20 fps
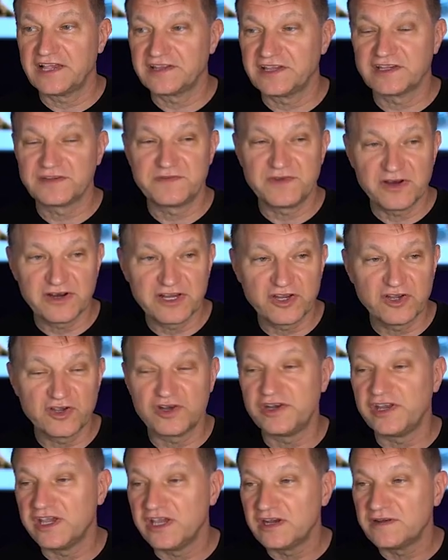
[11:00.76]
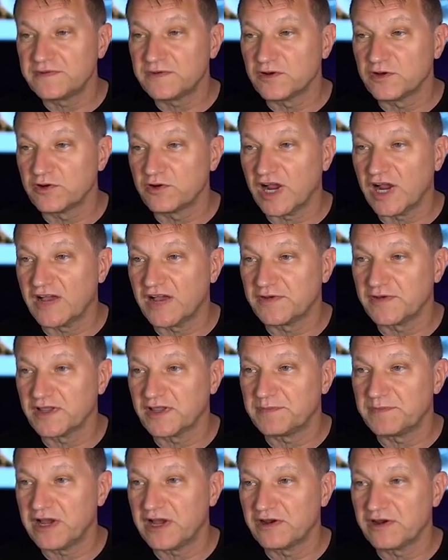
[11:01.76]
this very good infographic
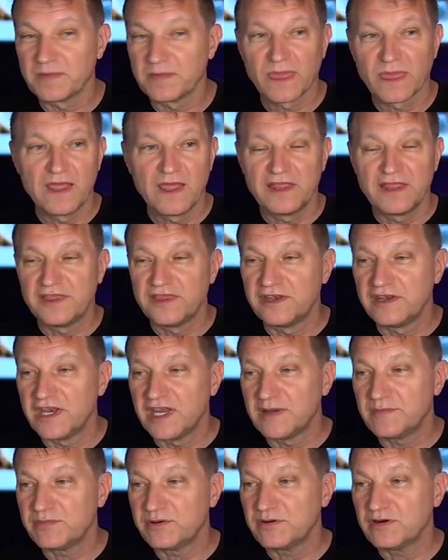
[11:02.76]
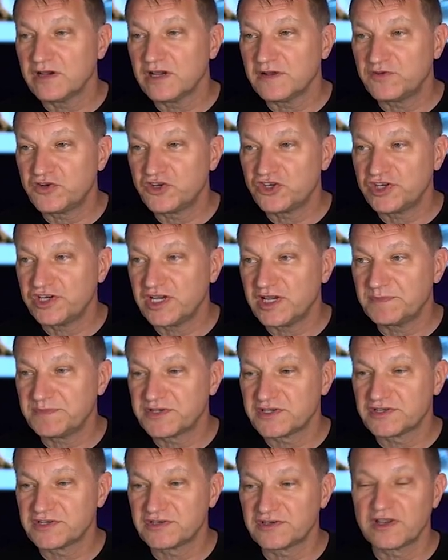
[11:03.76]
about the number of
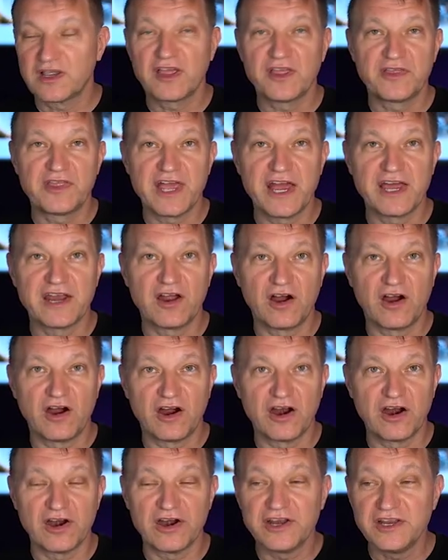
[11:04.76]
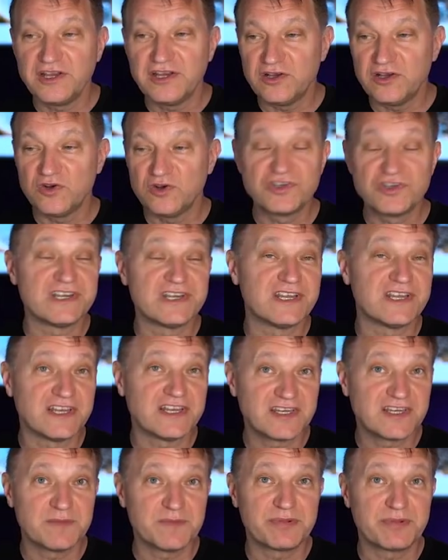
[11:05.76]
chips that are used in a
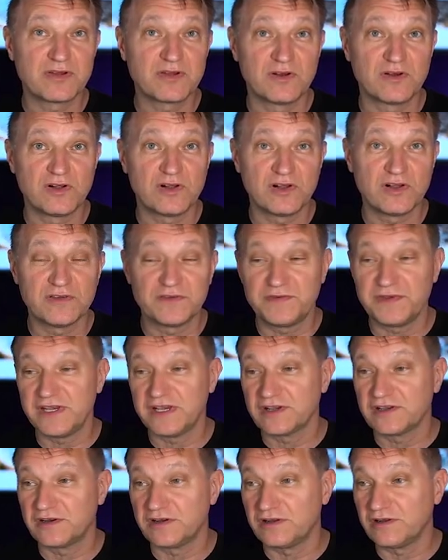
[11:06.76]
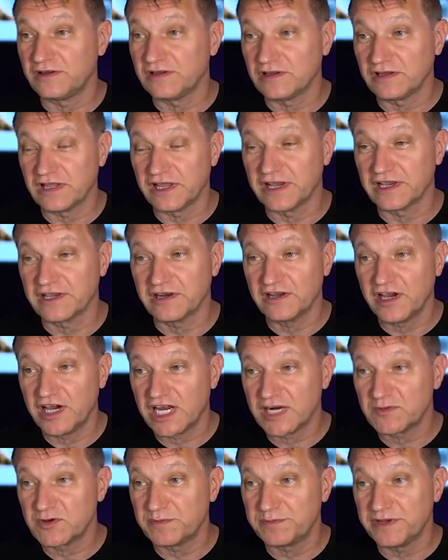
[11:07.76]
typical vehicle like an
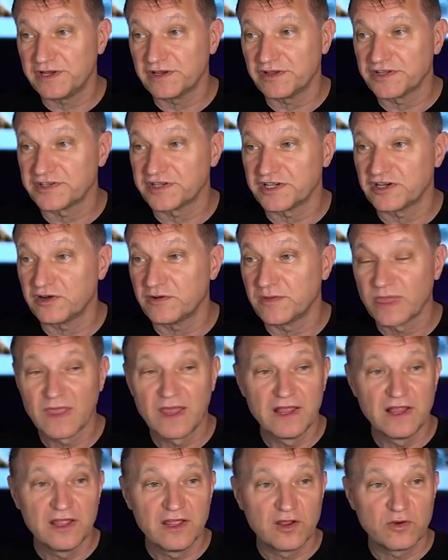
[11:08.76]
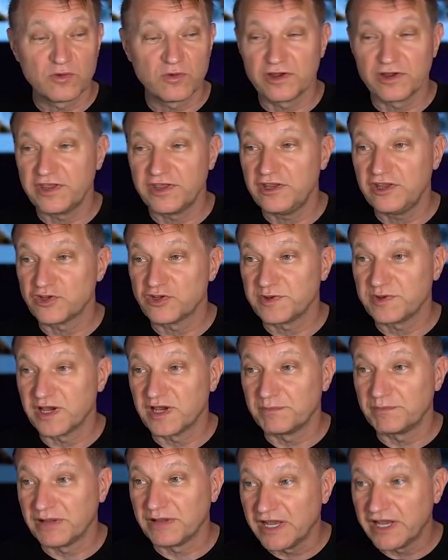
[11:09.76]
automobile. So where are they used? We
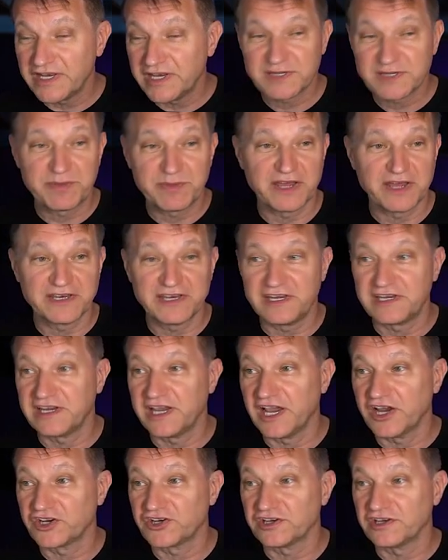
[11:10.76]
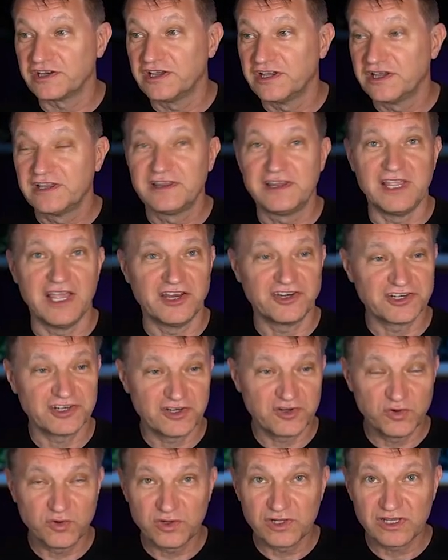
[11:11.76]
got blind spot detection. The engine
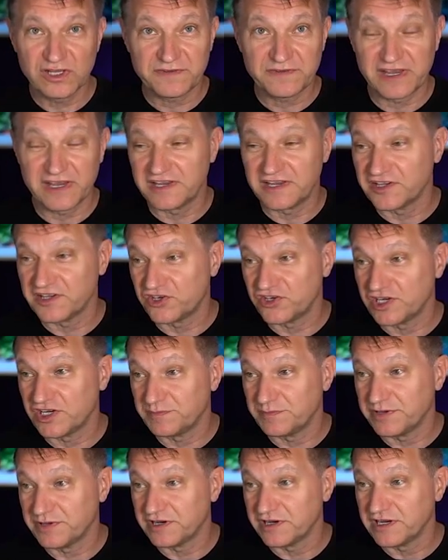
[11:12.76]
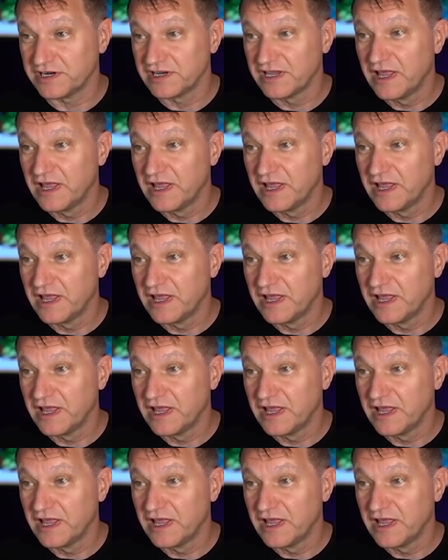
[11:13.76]
cooling fan has a chip in it.